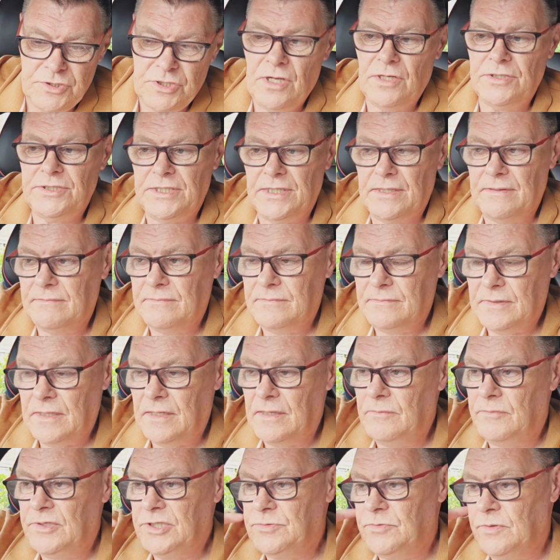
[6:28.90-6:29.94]
charging,
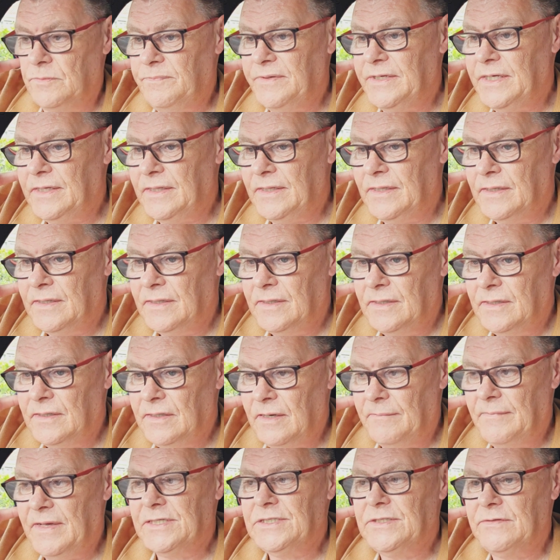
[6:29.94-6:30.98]
which would be
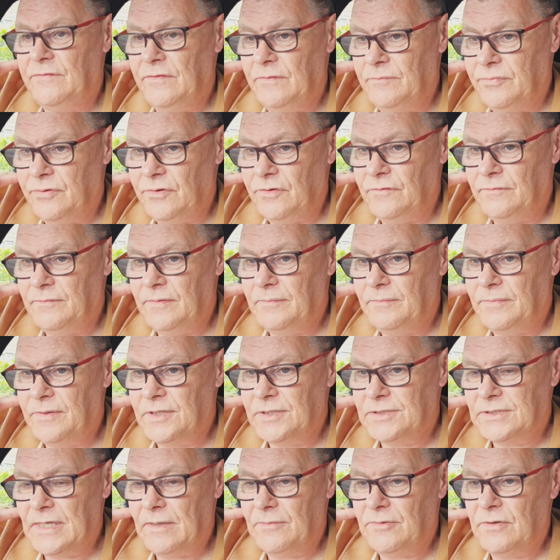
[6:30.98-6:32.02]
a massive improvement
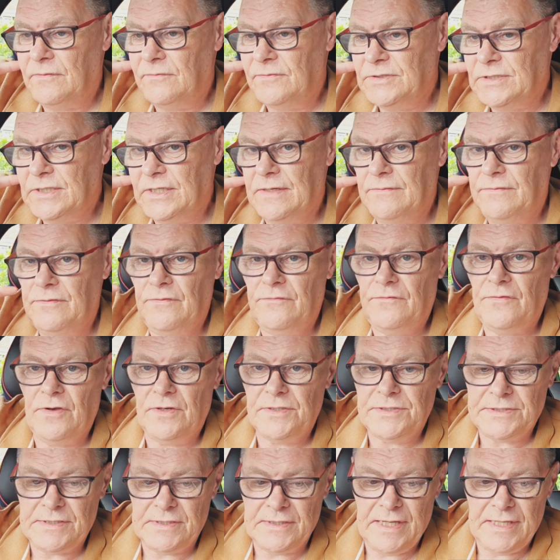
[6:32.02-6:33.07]
because that would obviously give you
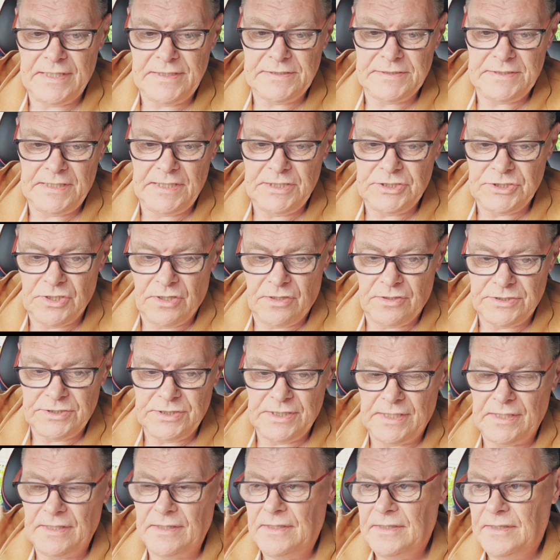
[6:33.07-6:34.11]
faster AC
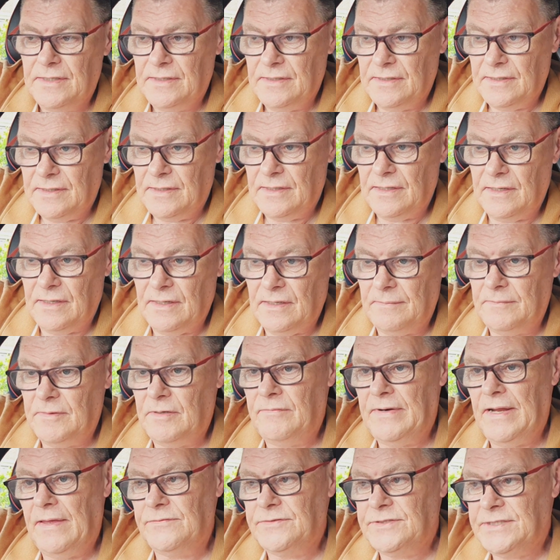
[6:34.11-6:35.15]
charging
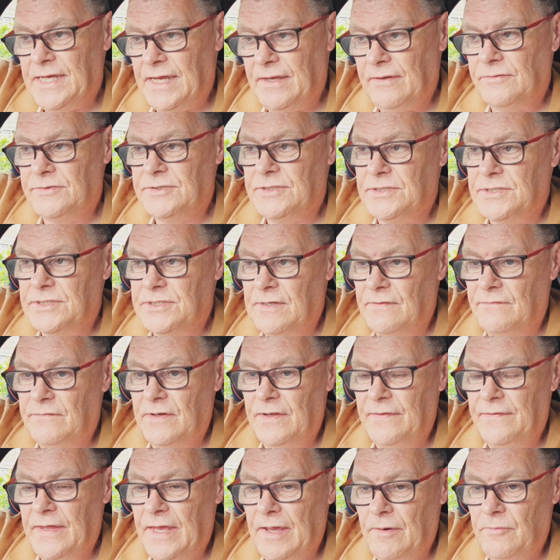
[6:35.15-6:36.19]
around towns and stuff
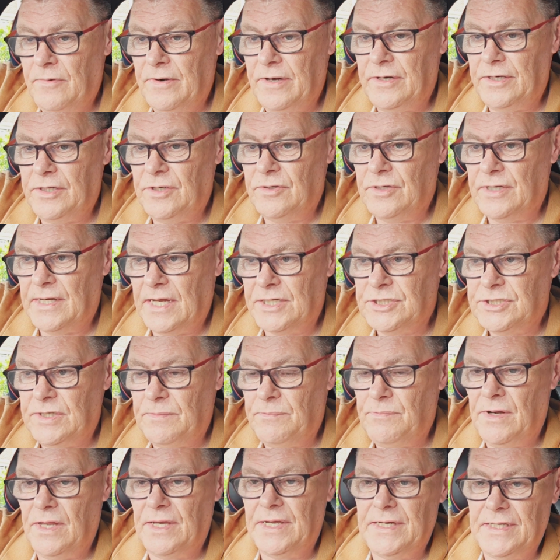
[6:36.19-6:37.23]
like that, where you could
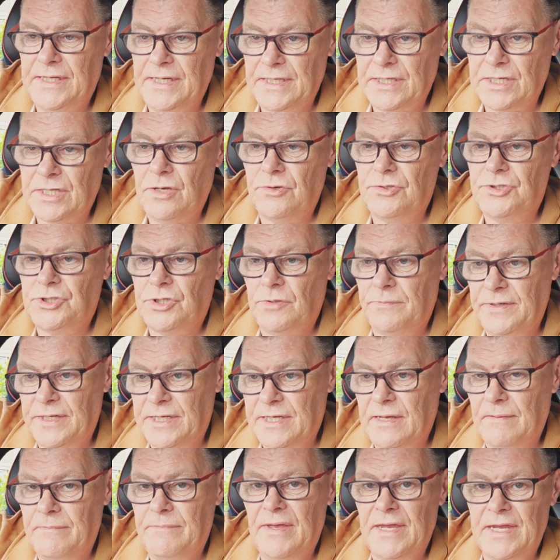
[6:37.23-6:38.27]
actually plug it in, go
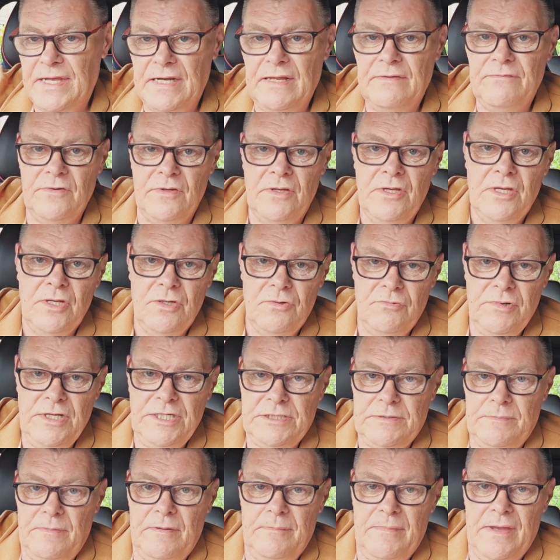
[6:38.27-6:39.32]
shopping, come back and have a
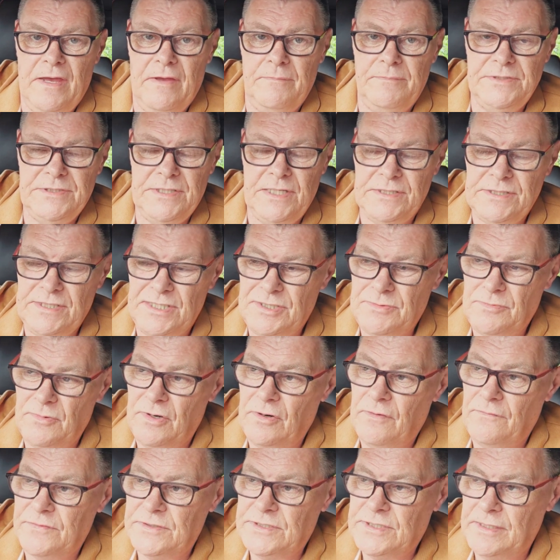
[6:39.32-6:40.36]
reasonable amount of percentage,
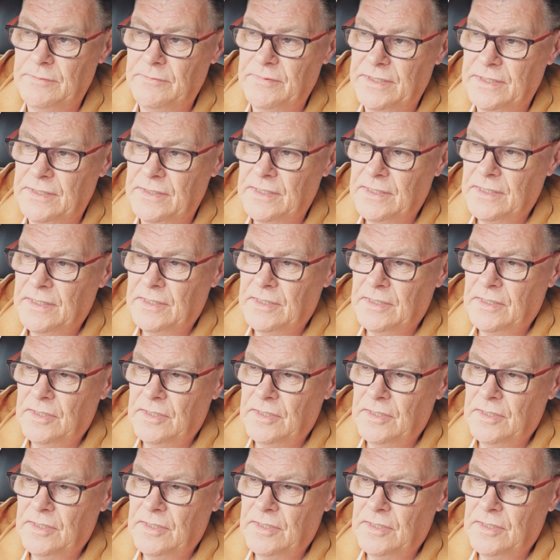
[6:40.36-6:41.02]
where obviously with a